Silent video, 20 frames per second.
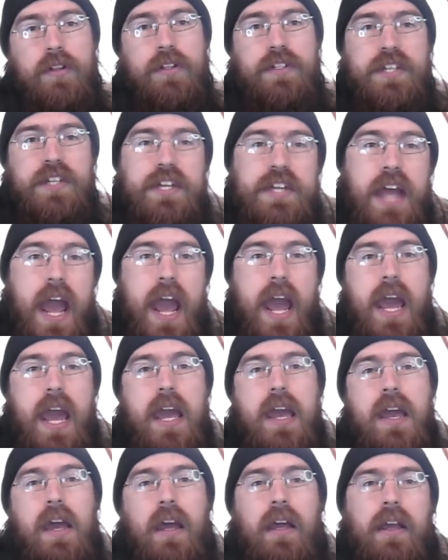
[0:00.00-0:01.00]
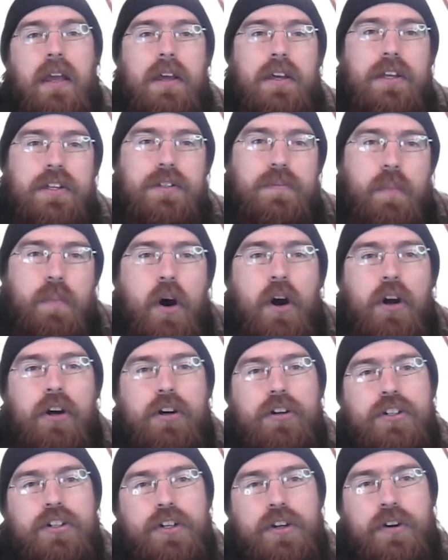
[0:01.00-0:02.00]
Today is
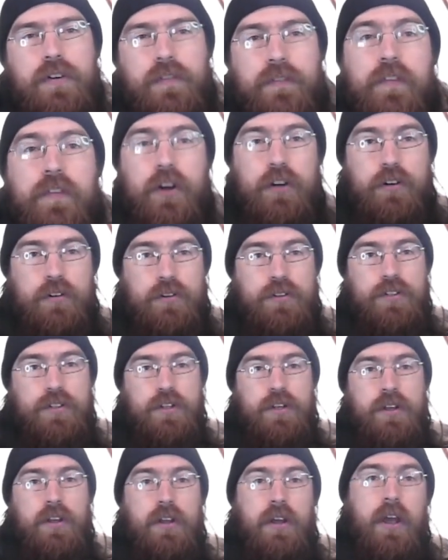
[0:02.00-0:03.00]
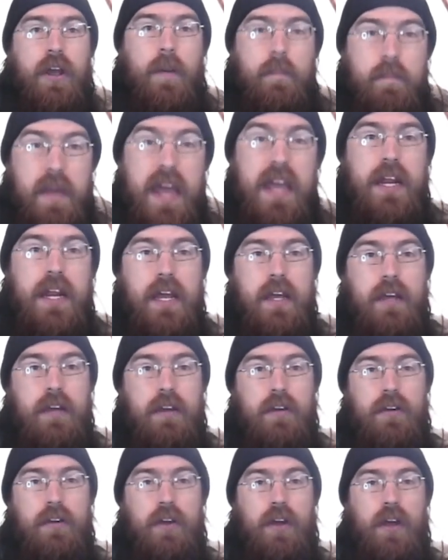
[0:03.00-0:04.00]
March 1st,
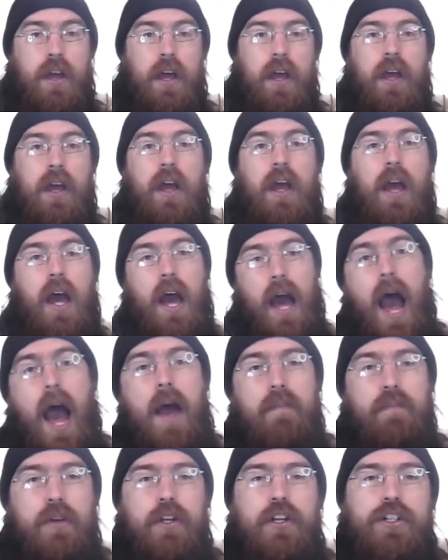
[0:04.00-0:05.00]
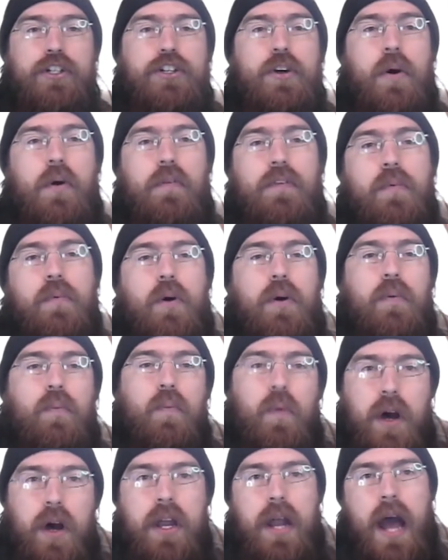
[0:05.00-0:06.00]
meaning I'm going to show everyone
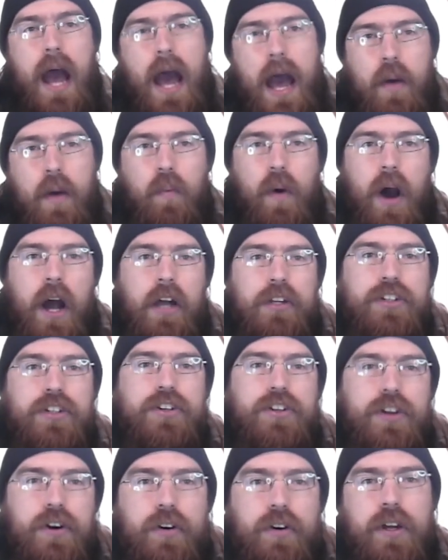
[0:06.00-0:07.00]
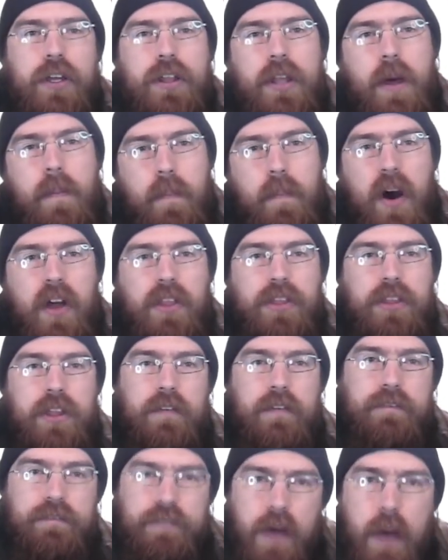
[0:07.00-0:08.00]
what I watched during the month
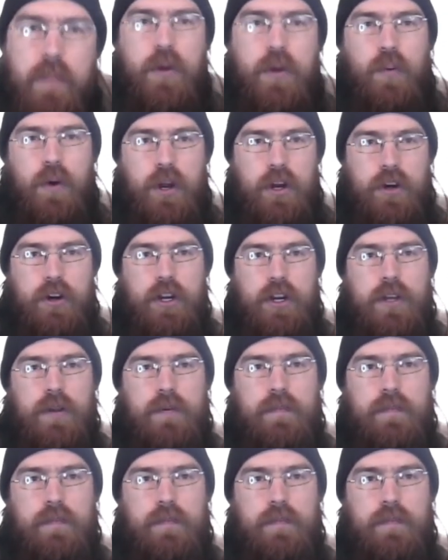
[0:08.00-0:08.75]
of February.